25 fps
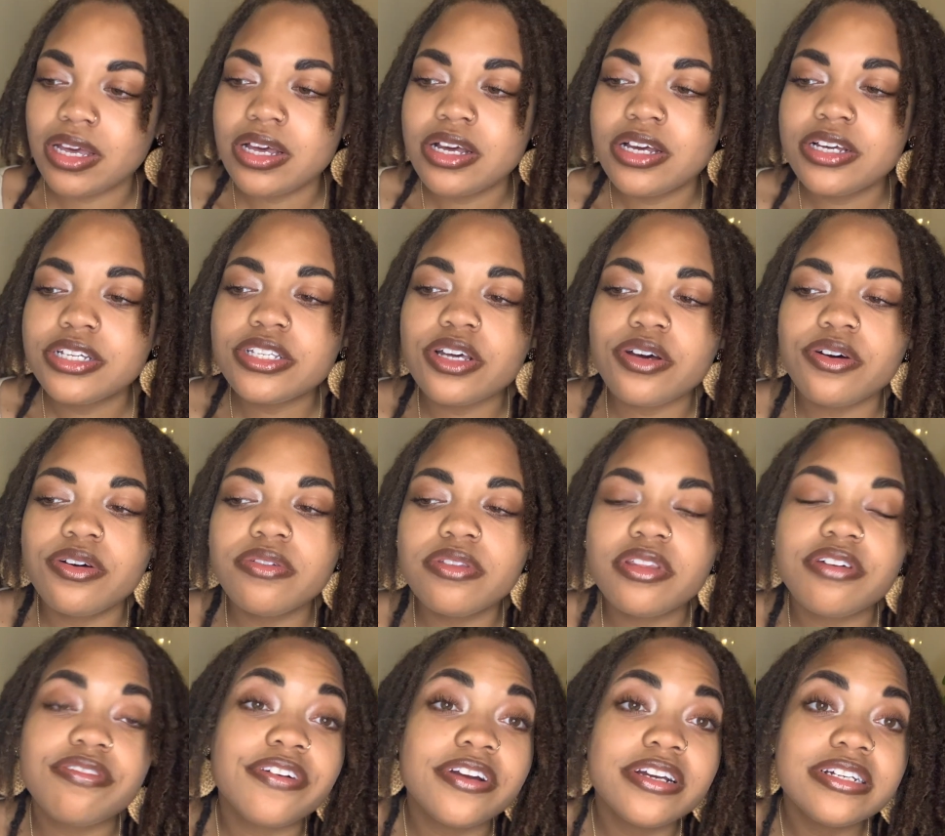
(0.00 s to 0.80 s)
So
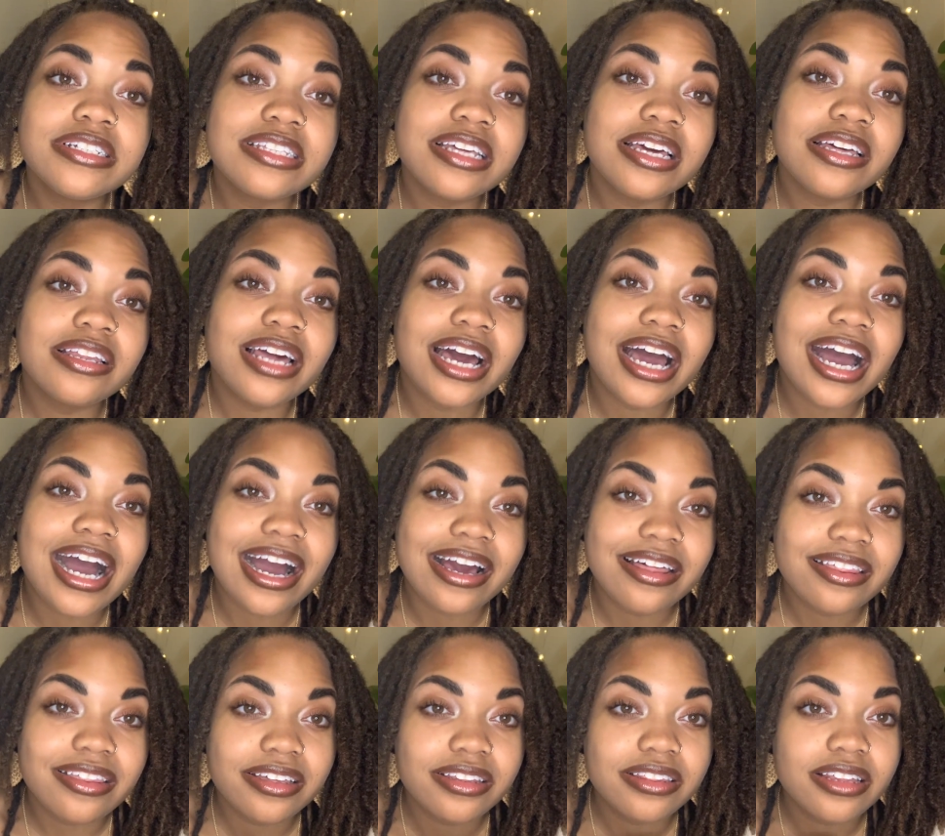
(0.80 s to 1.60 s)
the first thing that I
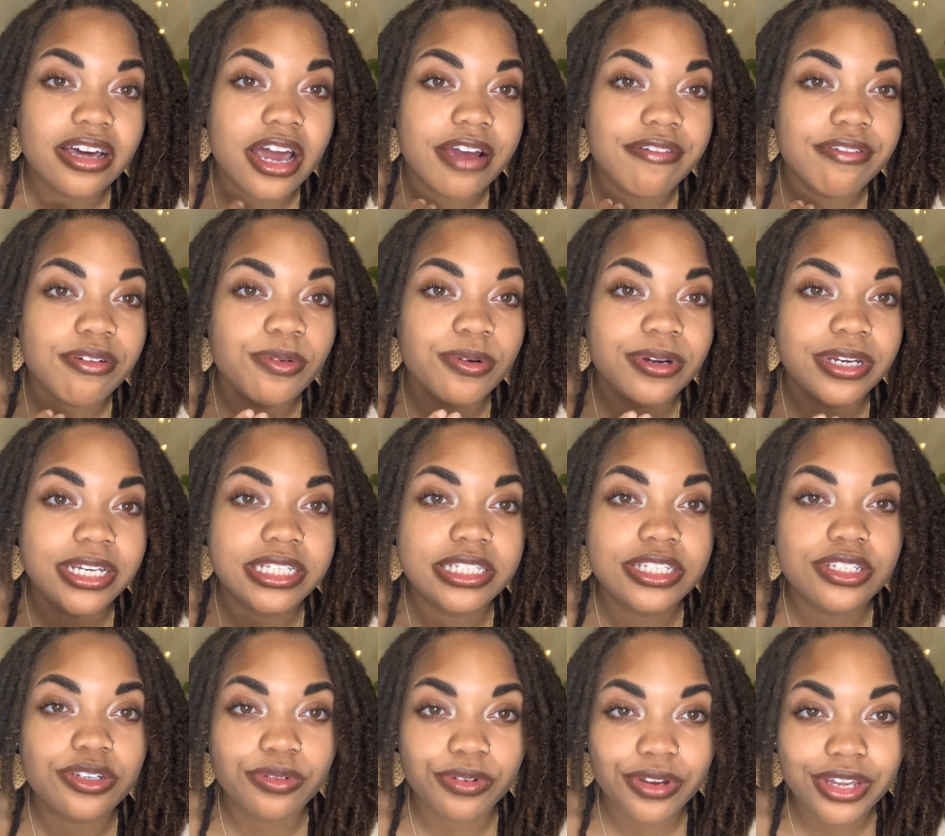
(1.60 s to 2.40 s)
think that everyone needs
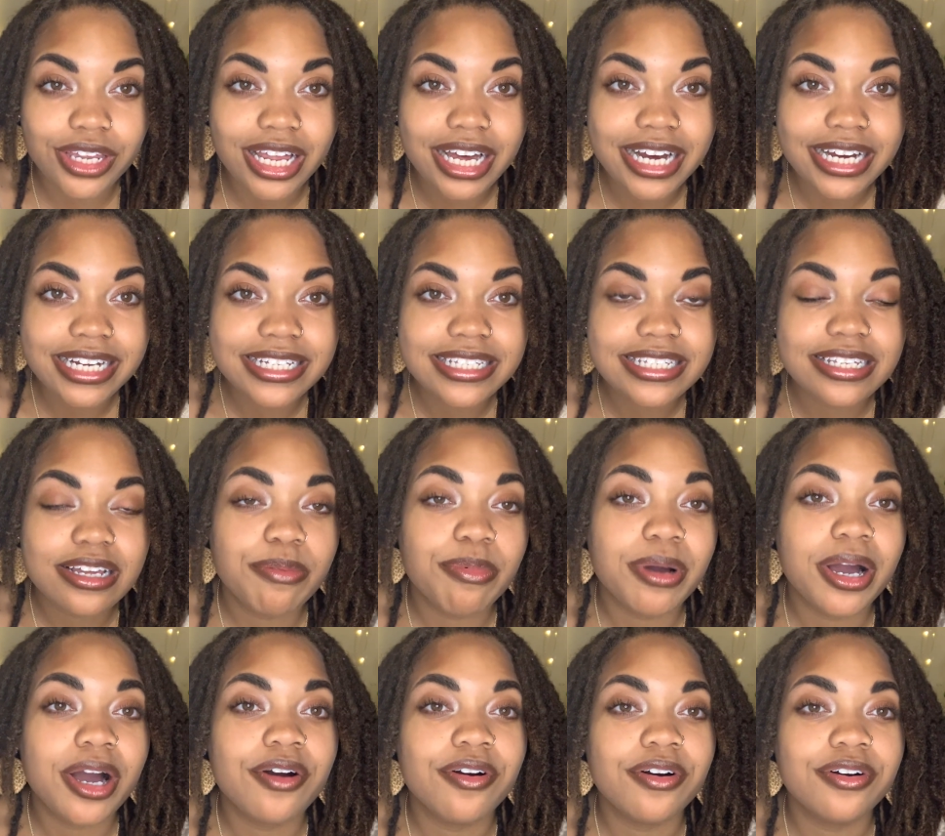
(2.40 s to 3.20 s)
to realize
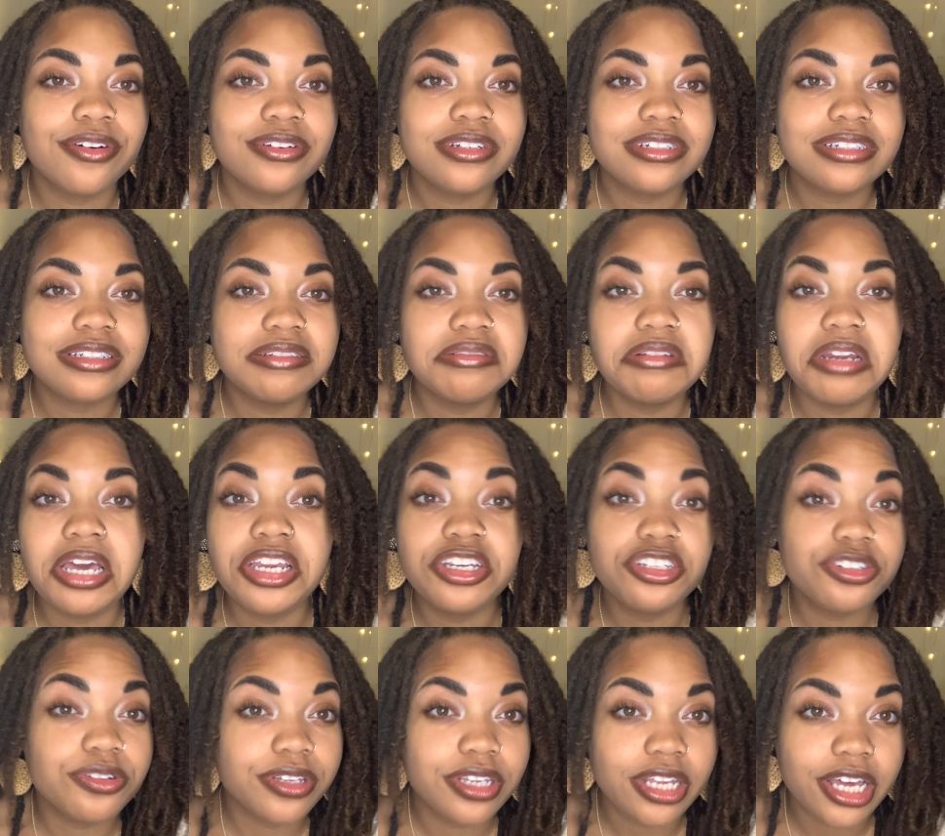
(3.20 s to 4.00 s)
about
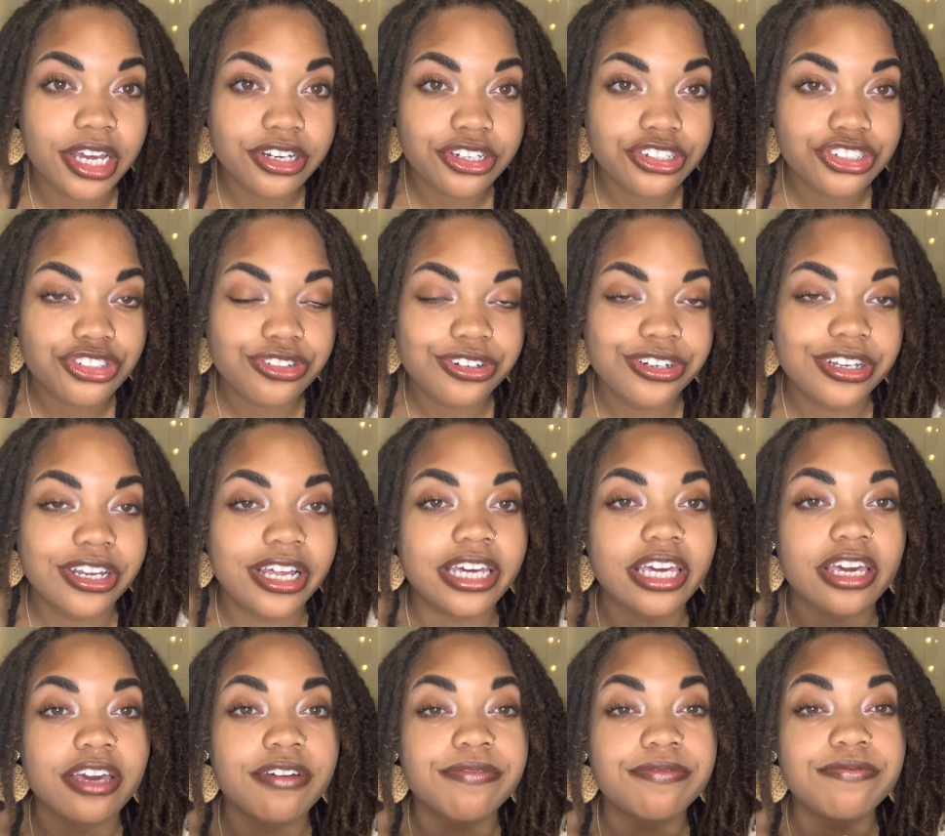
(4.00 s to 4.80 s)
entering the industry, like
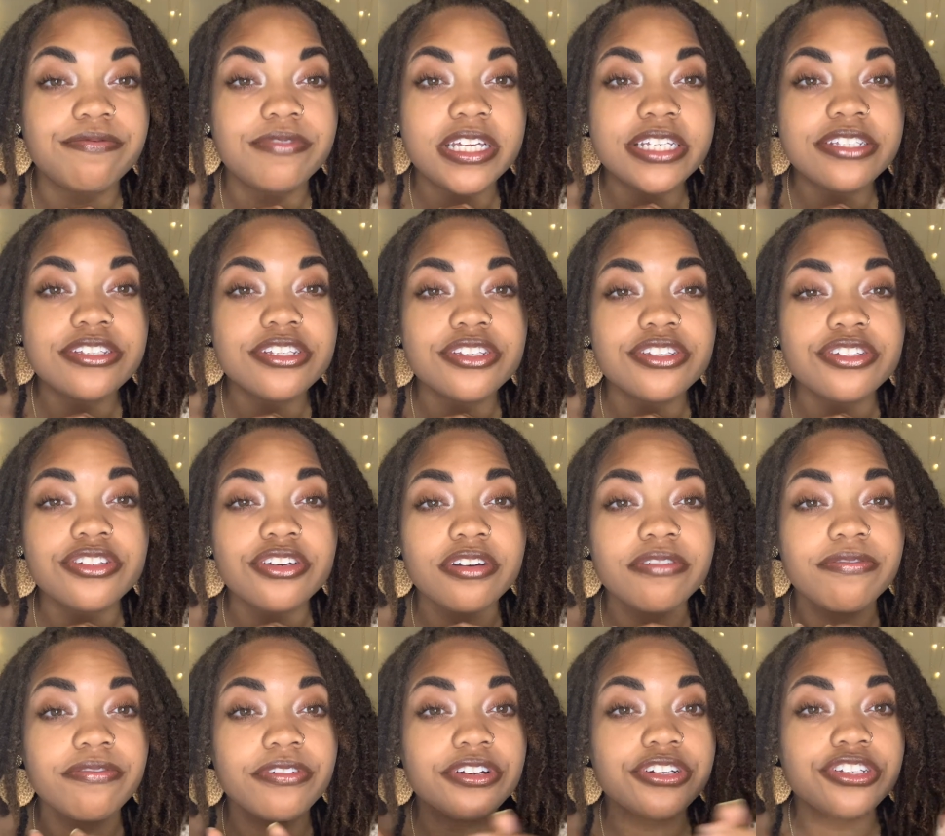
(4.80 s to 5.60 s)
if this is your
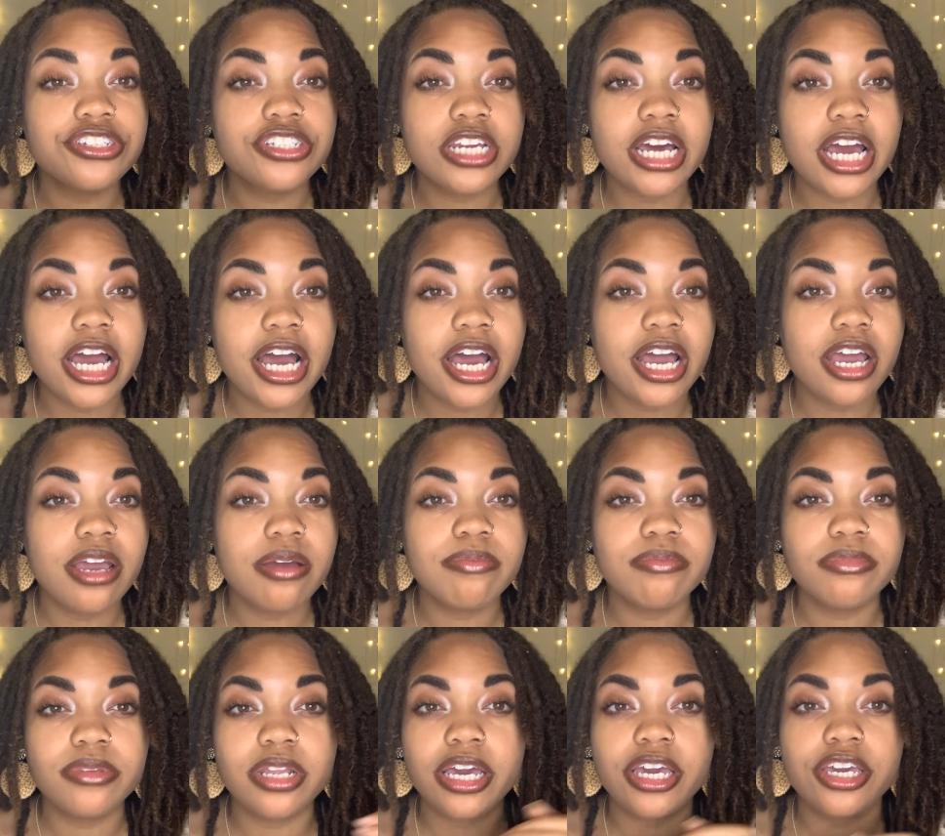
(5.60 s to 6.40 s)
first
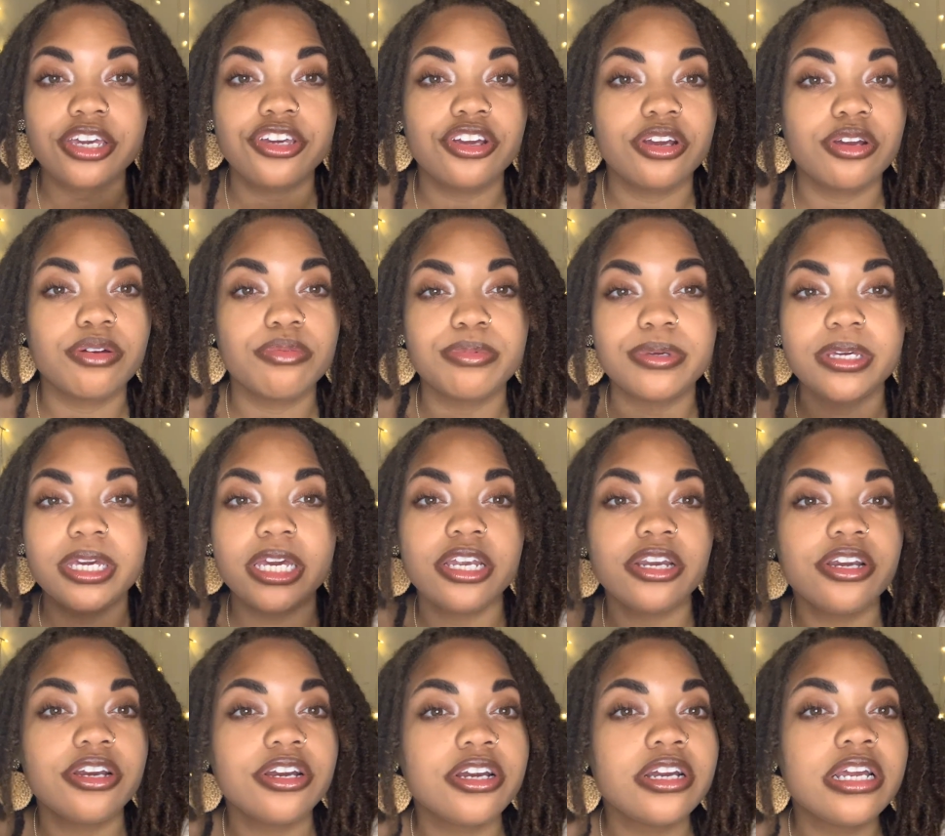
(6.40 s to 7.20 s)
time, like you're a
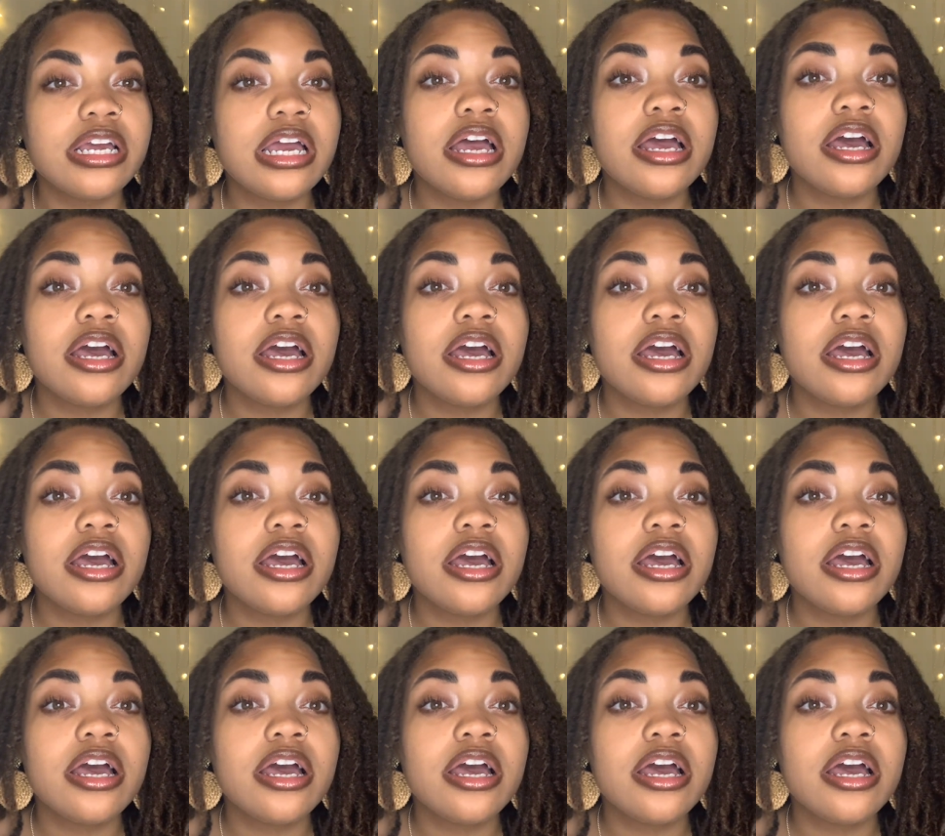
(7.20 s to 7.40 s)
beginner,